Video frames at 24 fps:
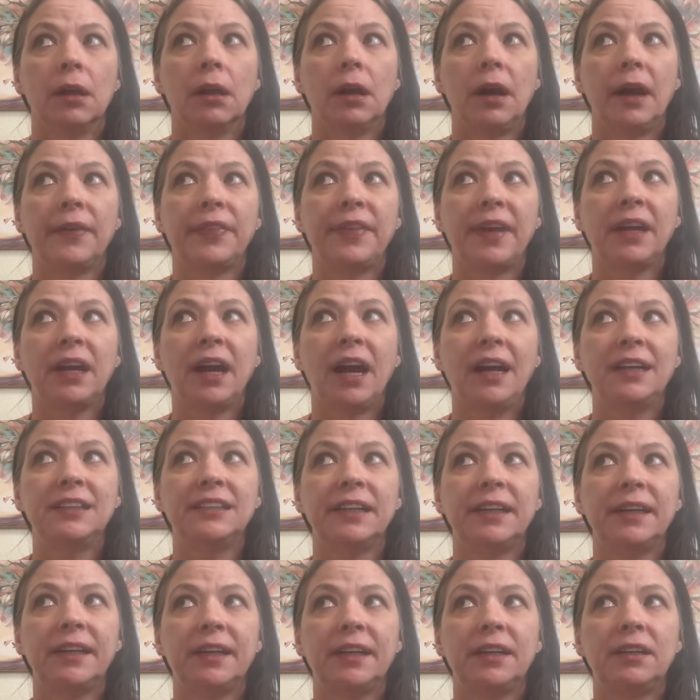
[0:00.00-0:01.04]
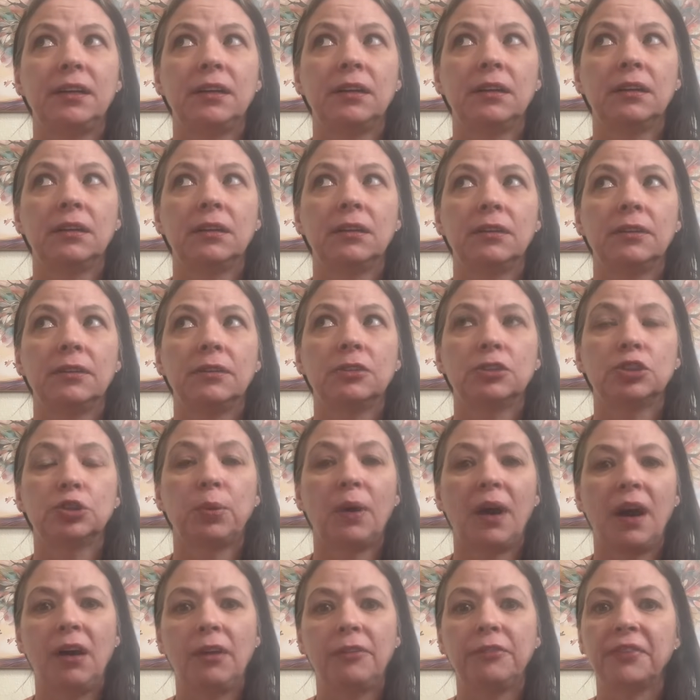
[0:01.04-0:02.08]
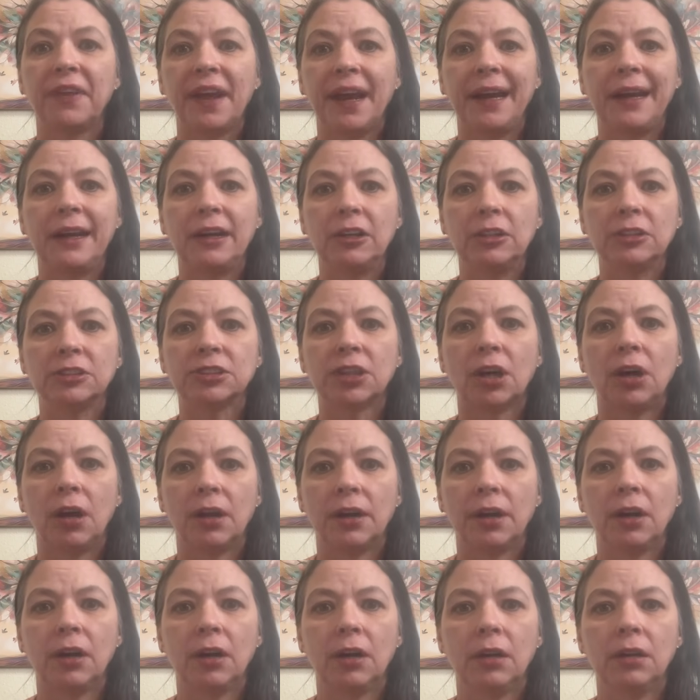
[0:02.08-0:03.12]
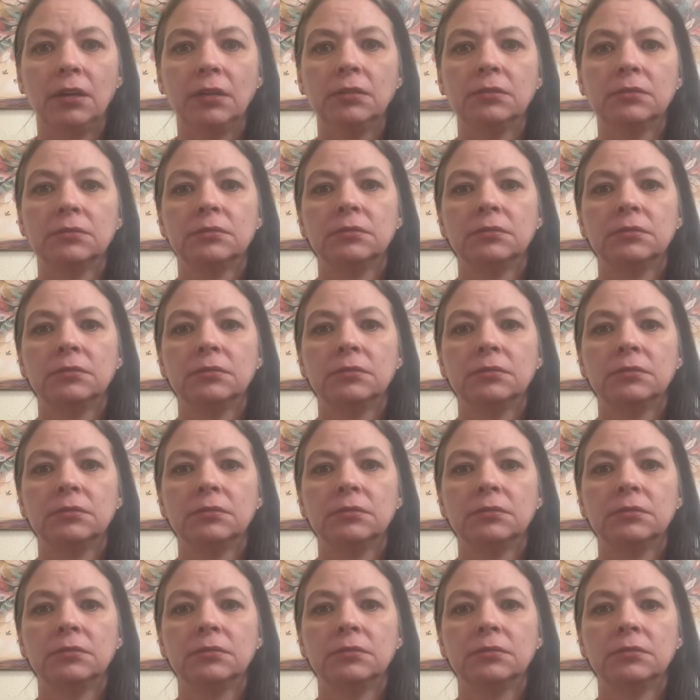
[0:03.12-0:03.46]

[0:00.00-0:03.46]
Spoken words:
I think I did 12 layers on her.